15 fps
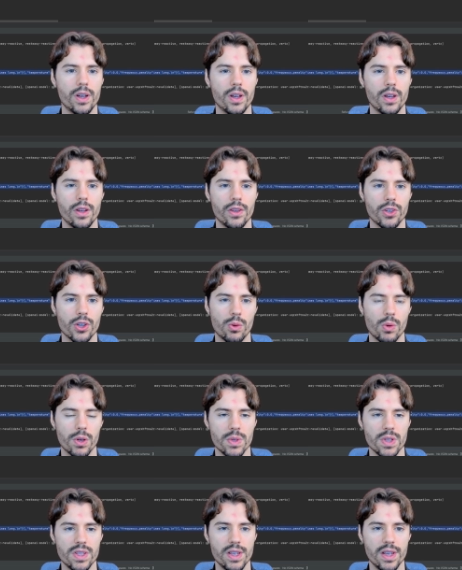So what we
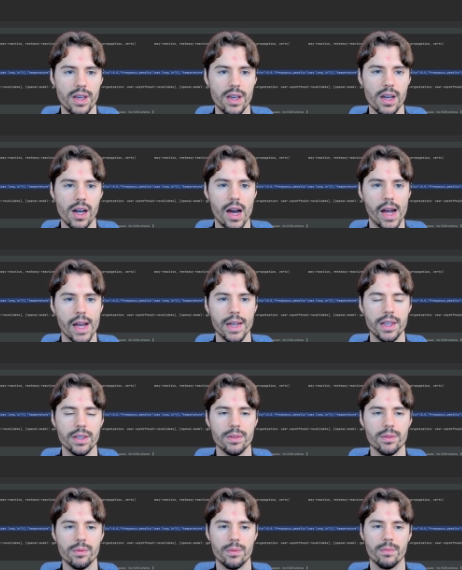see here, I
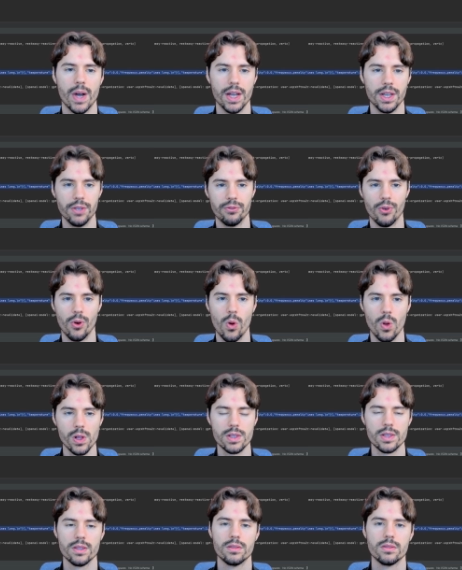by
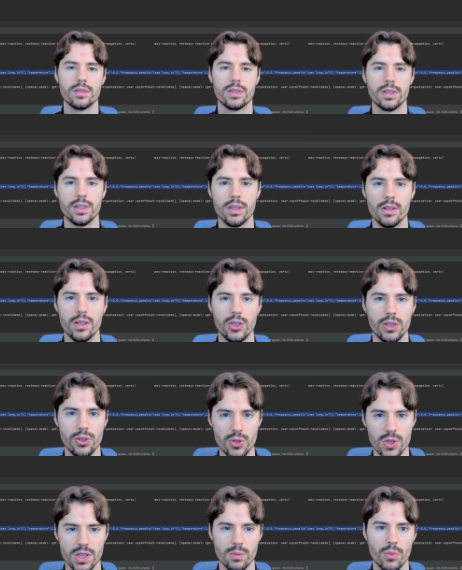default, the
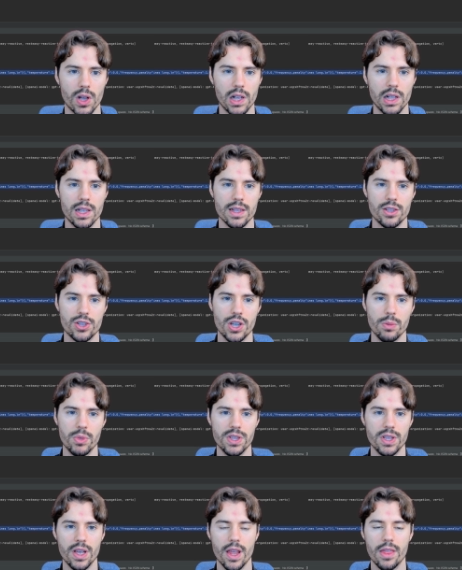used model is
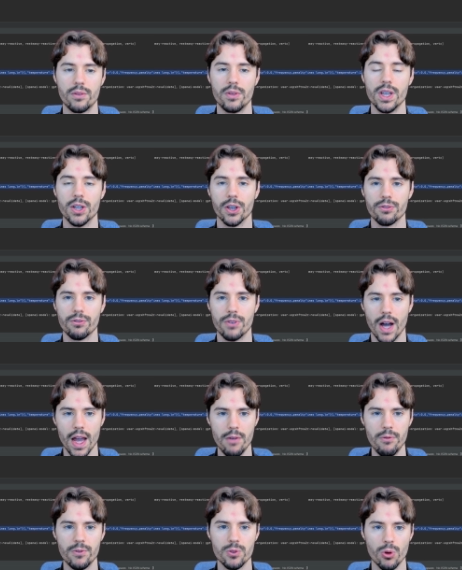GPT
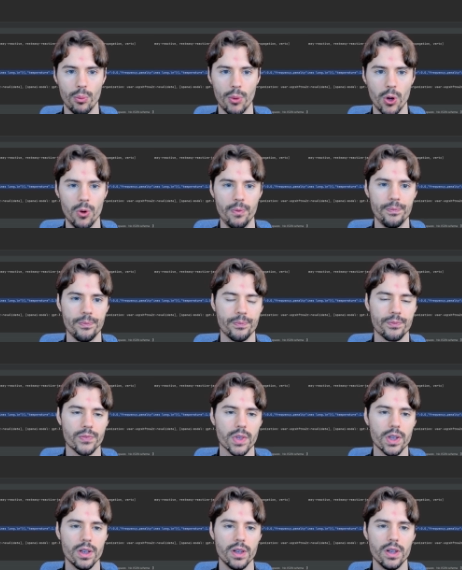3.5 Turbo.
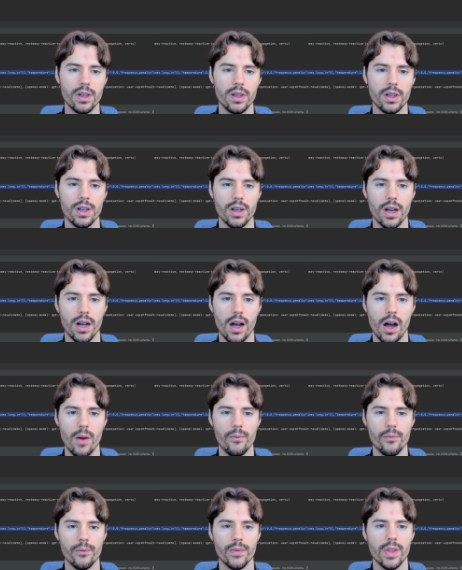
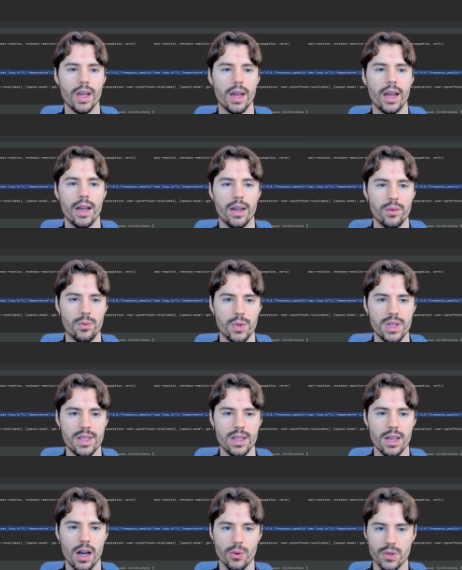Um, we see
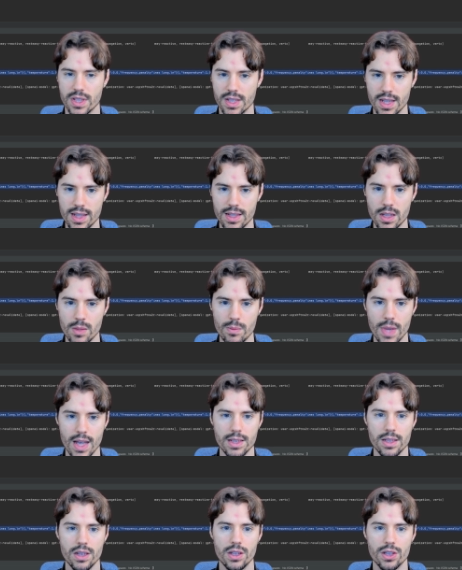our system
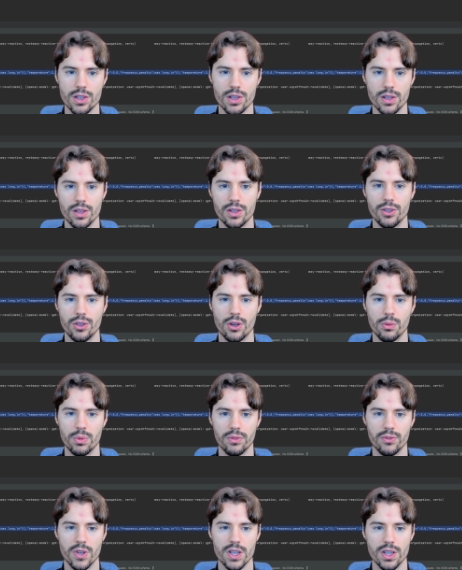message, you're a
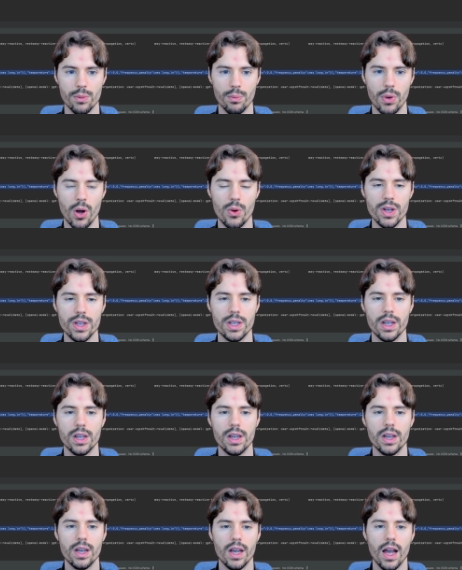professional poet,
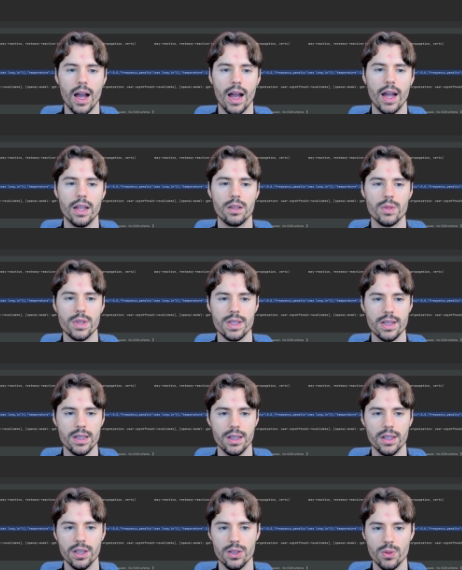and we see
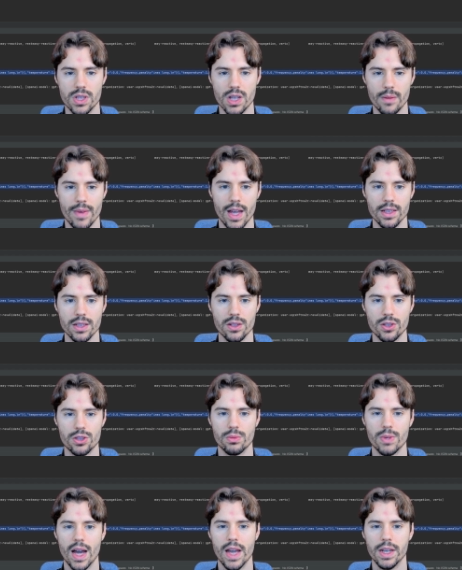the user message,
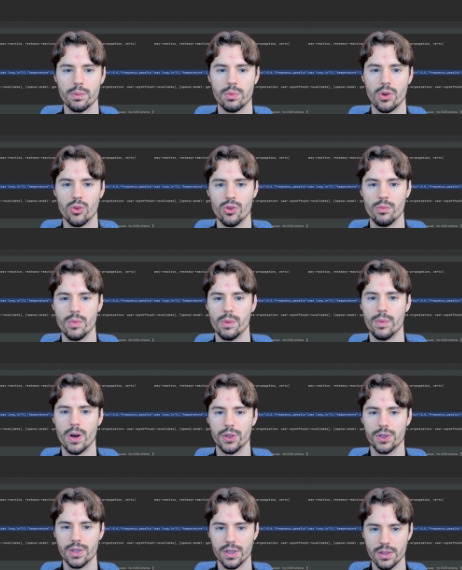write a poem
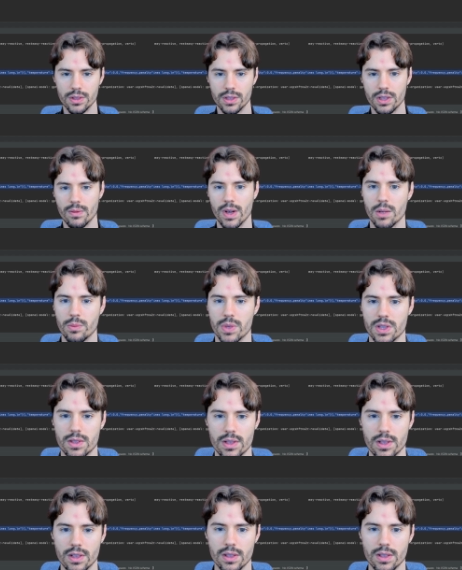about developers